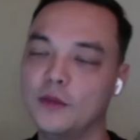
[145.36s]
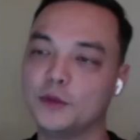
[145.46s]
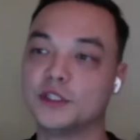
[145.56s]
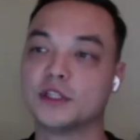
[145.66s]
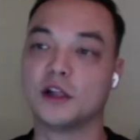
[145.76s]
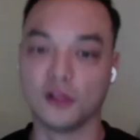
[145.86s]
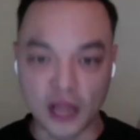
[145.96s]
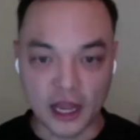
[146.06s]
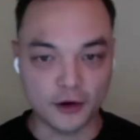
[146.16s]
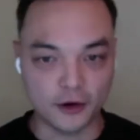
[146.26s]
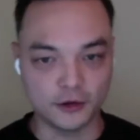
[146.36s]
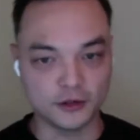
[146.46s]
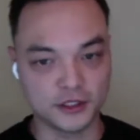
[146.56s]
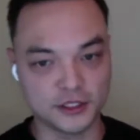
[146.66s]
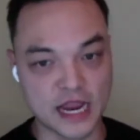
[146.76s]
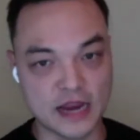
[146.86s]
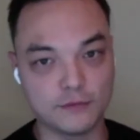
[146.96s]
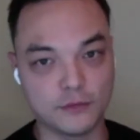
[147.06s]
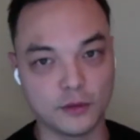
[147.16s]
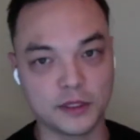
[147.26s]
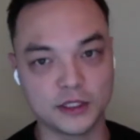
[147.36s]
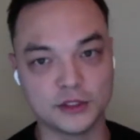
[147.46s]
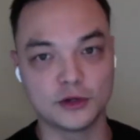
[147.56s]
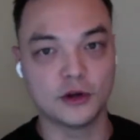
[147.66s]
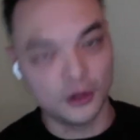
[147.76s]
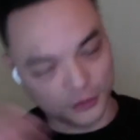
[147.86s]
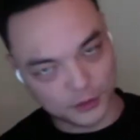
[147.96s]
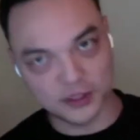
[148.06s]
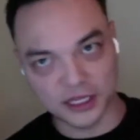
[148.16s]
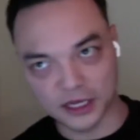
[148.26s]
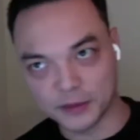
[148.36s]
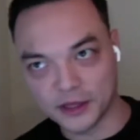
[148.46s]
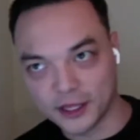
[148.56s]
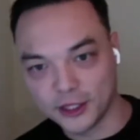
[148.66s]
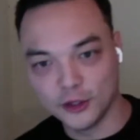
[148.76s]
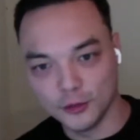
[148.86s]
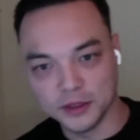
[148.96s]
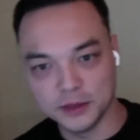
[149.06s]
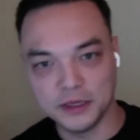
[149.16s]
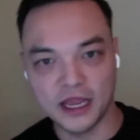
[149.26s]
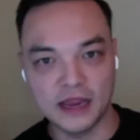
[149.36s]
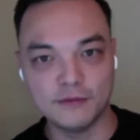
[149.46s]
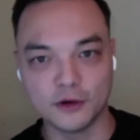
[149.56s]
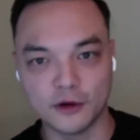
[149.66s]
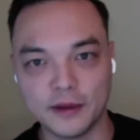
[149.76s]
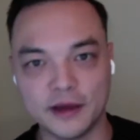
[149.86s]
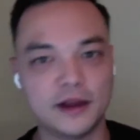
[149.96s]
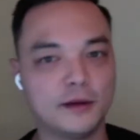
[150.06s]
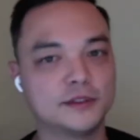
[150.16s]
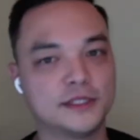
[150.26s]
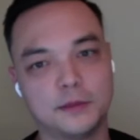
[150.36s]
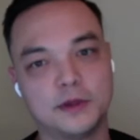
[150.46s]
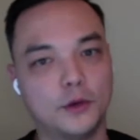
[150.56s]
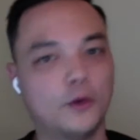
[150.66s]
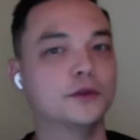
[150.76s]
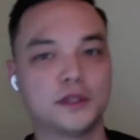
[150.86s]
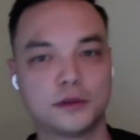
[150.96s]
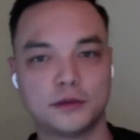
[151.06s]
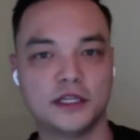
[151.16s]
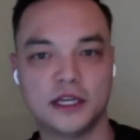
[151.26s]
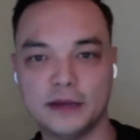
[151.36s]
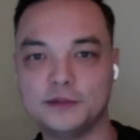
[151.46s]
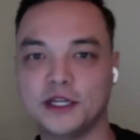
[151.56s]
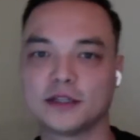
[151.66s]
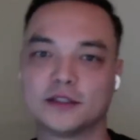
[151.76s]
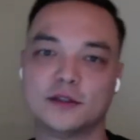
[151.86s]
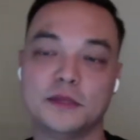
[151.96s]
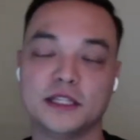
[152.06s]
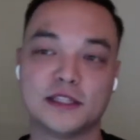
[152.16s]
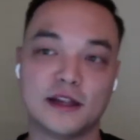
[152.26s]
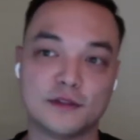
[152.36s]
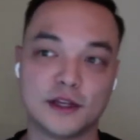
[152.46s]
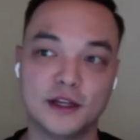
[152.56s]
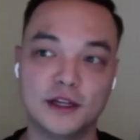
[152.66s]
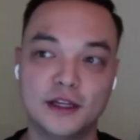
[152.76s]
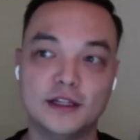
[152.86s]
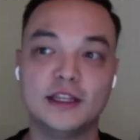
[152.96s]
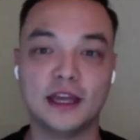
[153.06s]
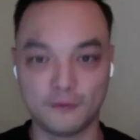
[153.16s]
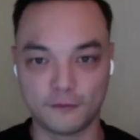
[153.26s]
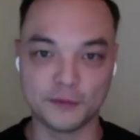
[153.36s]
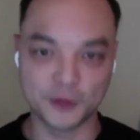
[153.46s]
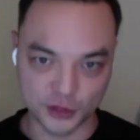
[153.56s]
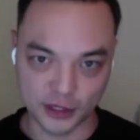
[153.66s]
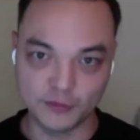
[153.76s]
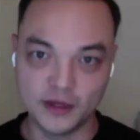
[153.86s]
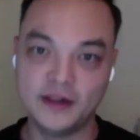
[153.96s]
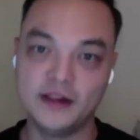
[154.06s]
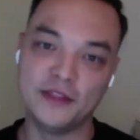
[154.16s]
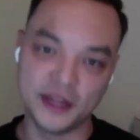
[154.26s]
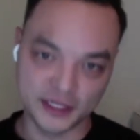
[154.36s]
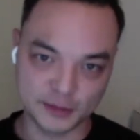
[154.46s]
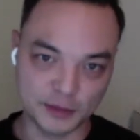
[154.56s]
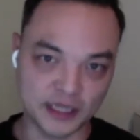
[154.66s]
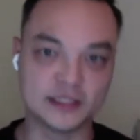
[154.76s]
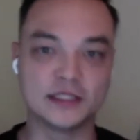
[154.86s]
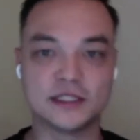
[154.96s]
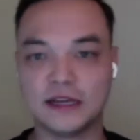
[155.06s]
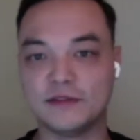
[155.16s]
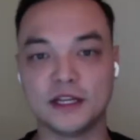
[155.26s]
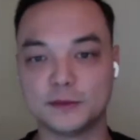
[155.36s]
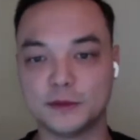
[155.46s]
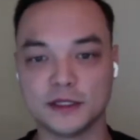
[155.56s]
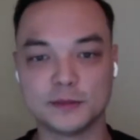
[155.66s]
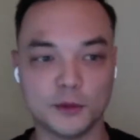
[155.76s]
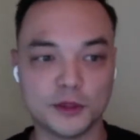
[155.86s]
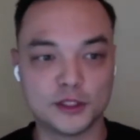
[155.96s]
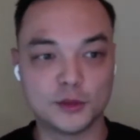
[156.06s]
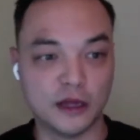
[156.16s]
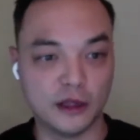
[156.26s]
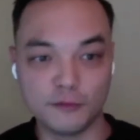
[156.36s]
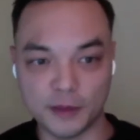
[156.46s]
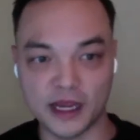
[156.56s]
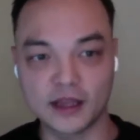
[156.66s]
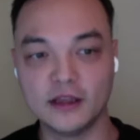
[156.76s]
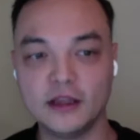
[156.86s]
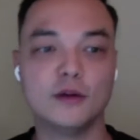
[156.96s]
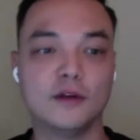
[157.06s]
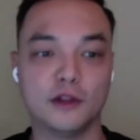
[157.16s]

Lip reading: which is a lot harder to design for because you're also thinking about like human behavior, about how someone holds a 3D object. So it means they have to get it from the shelf and then inspect it to have that experience. But with a 12 pack, you